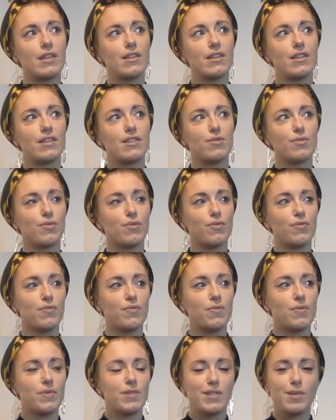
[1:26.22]
sort of
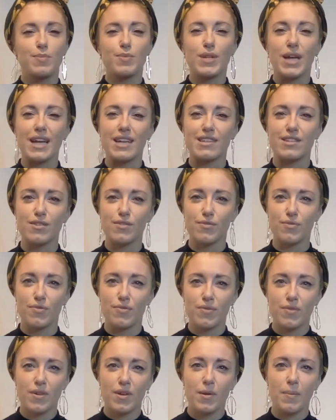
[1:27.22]

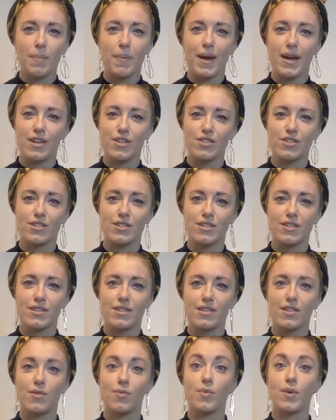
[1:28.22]
subjective compassion
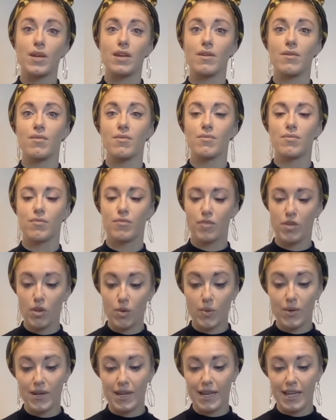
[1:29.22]
that we
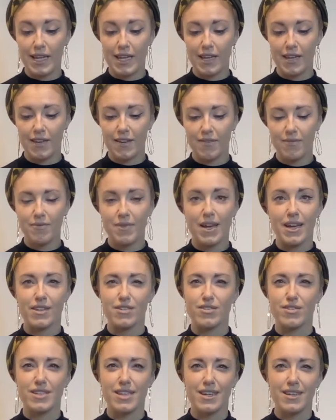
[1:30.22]
frequently
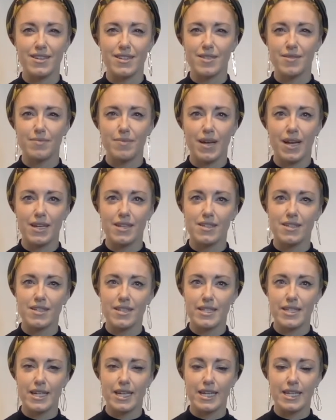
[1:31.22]
exercise as a
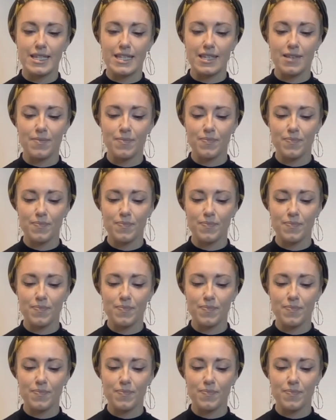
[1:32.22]
society.